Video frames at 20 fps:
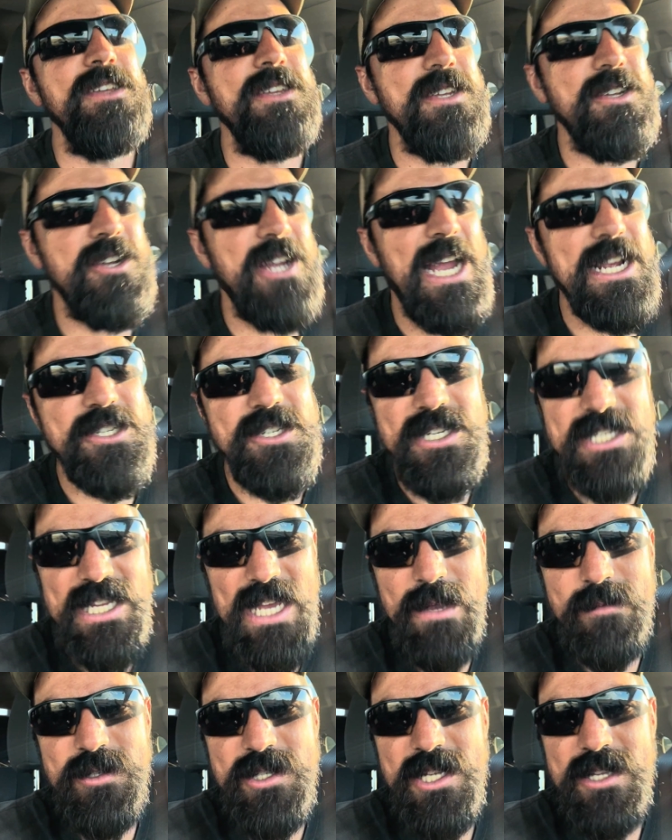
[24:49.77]
you're actually
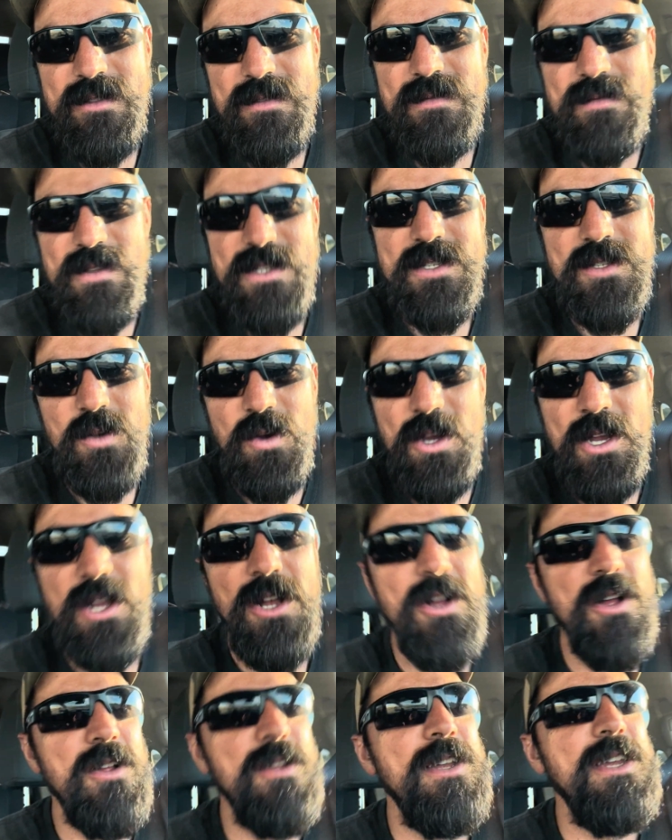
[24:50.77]
damaging the
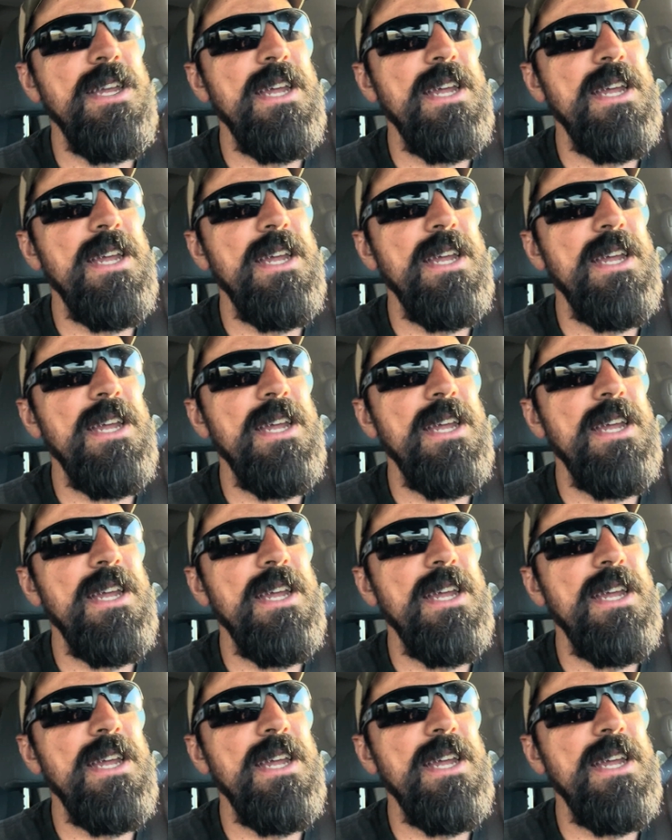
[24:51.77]
soil,